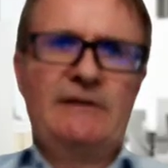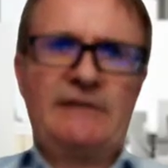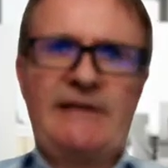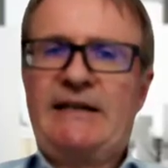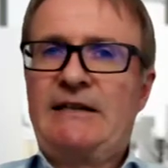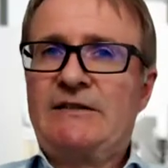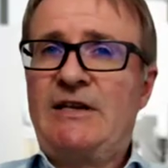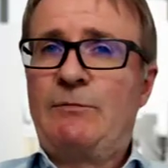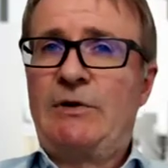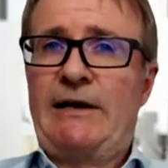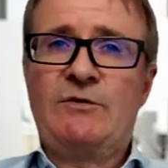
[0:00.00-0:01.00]
The technical
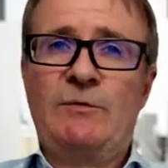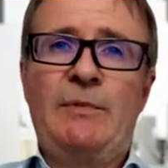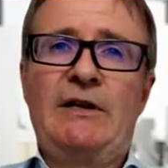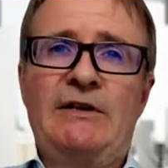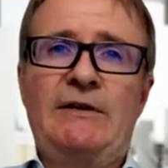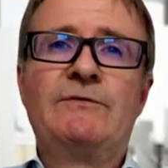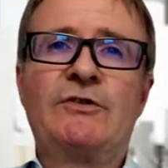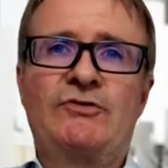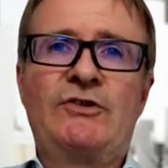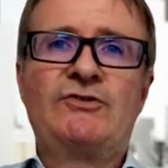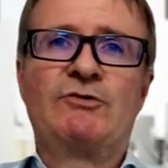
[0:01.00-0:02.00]
team will have to build
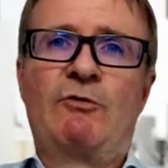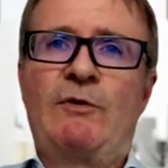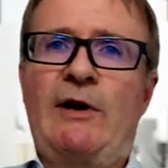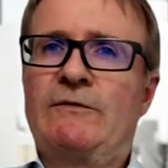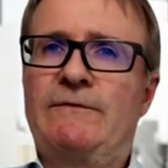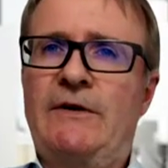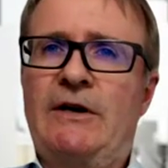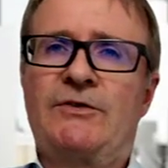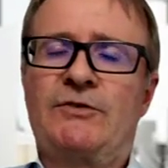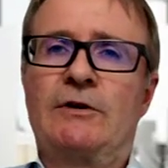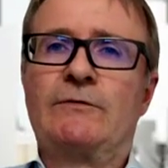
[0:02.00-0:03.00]
infrastructure around
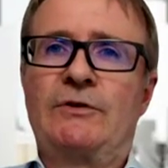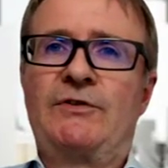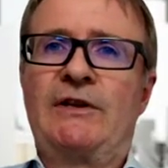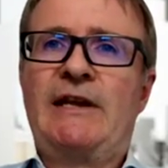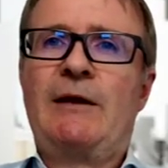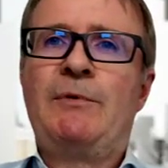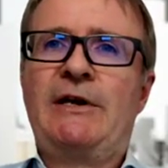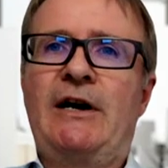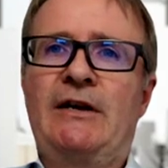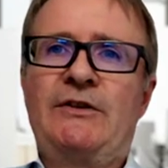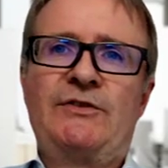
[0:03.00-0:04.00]
FHIR servers and
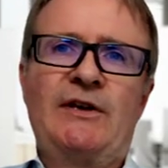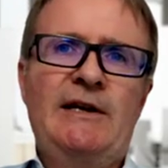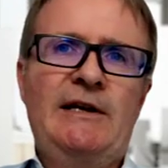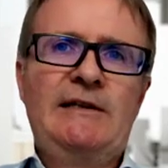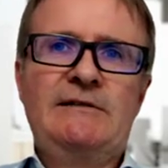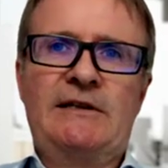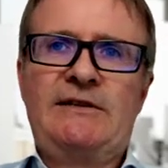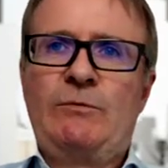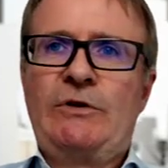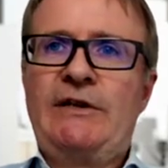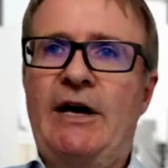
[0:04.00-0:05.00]
APIs that
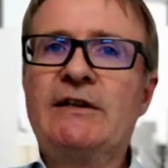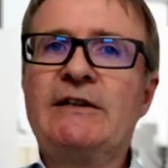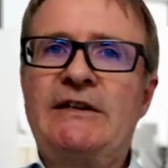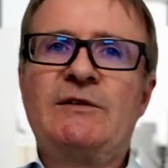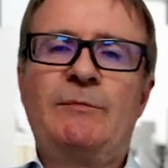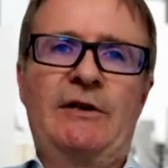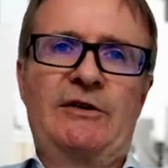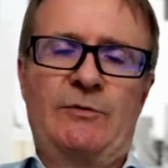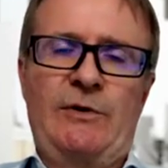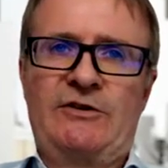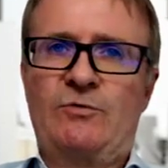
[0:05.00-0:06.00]
they would not need to build
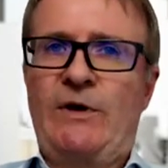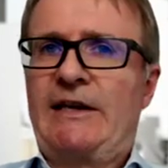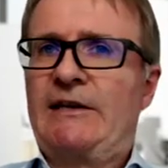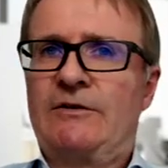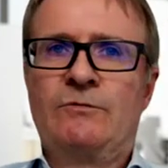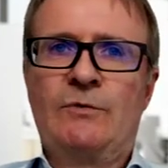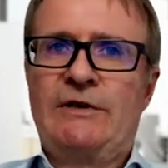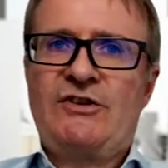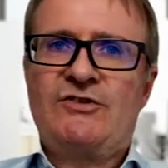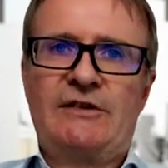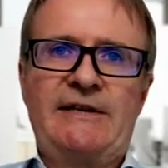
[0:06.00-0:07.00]
around a regular
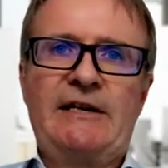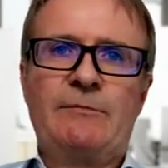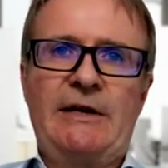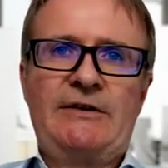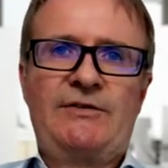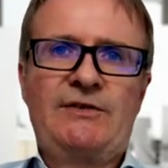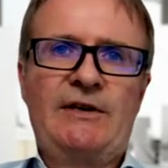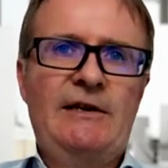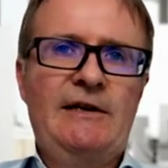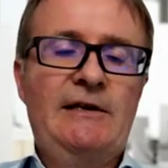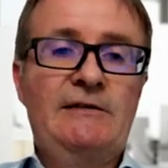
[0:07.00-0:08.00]
relational database.
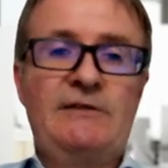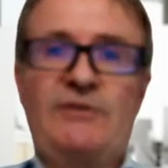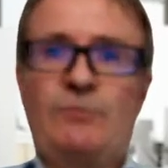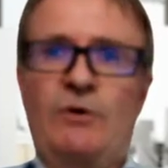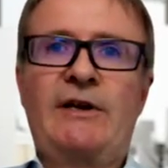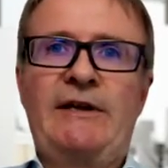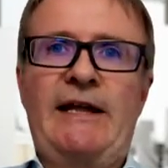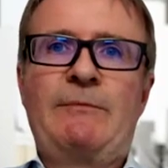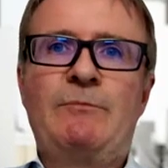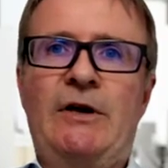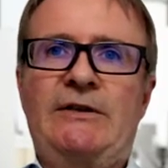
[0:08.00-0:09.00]
This work can
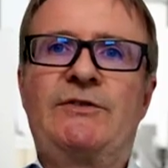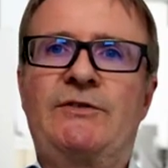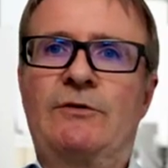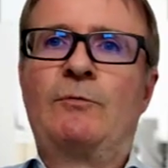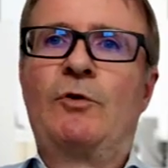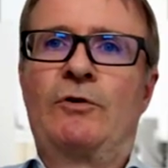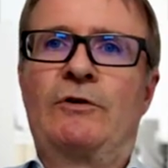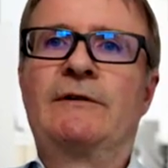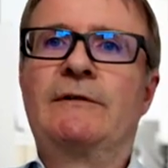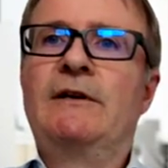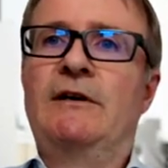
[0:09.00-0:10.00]
add months or
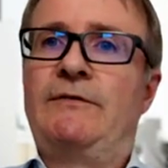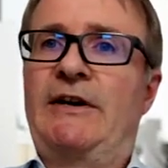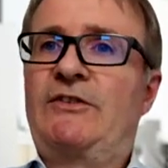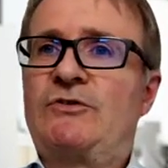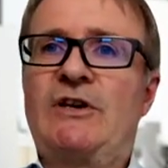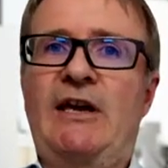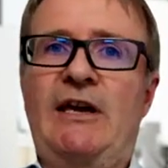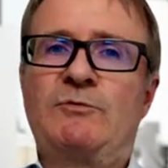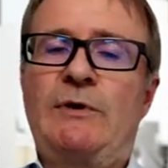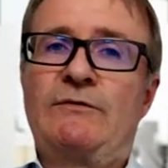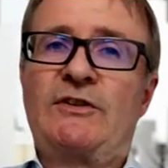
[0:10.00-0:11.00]
more of extra time
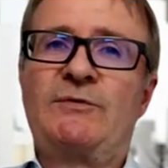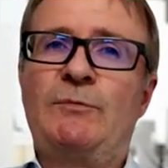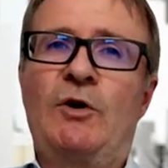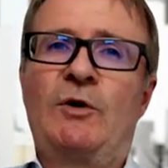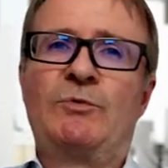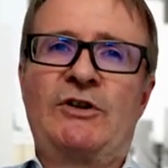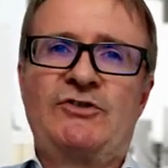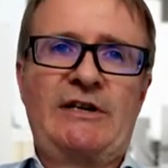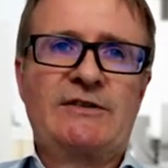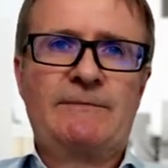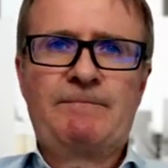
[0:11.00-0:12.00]
to even a small
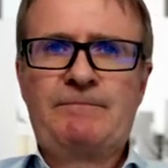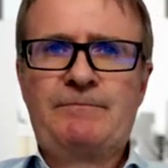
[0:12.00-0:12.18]
project.